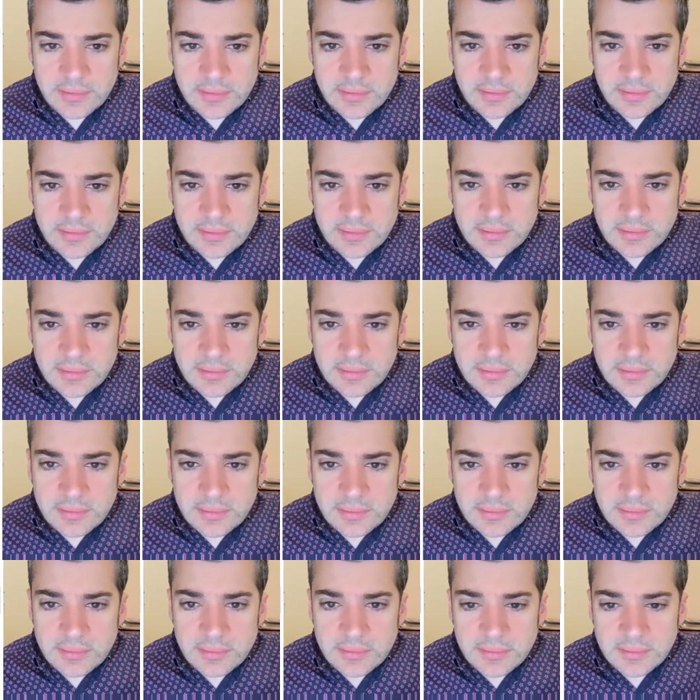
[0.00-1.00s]

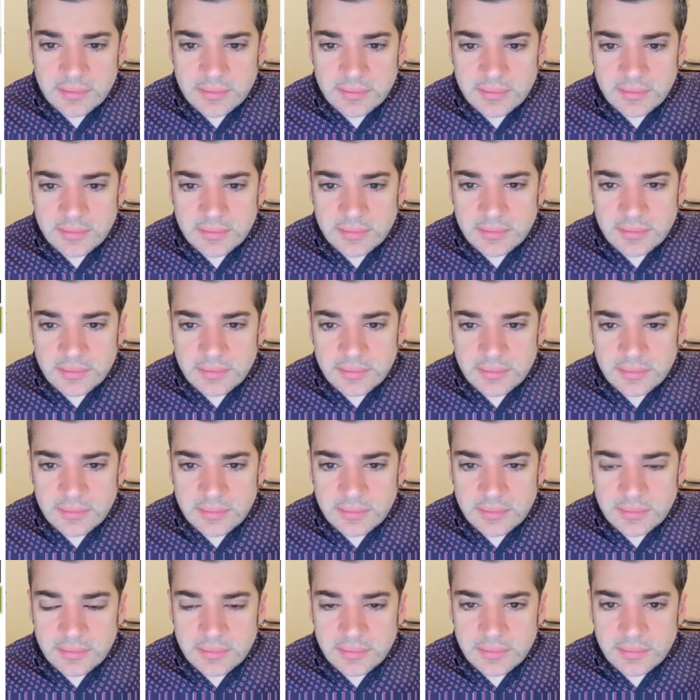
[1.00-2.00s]

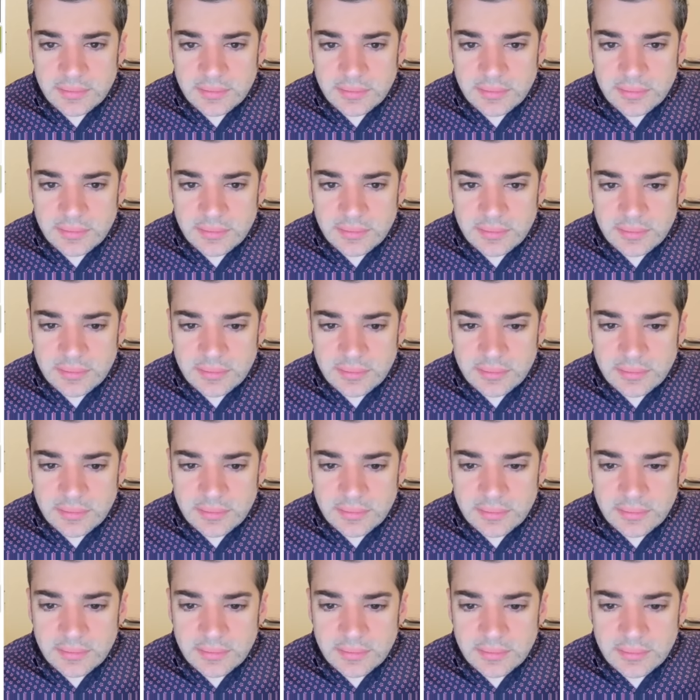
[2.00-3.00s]

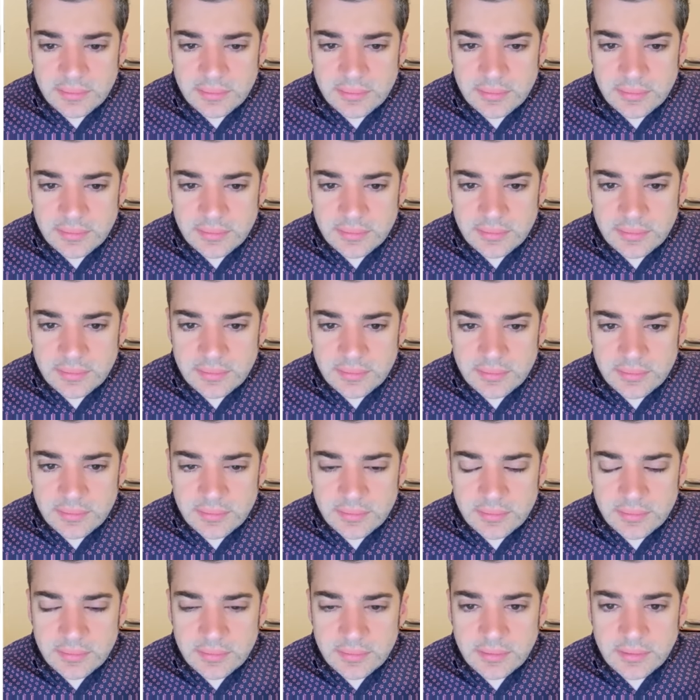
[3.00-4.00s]

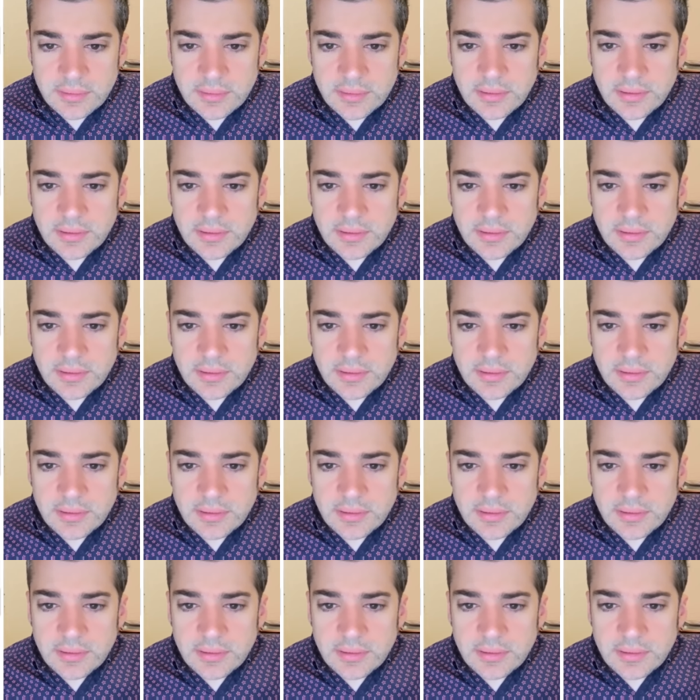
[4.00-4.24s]
No one is speaking in this clip.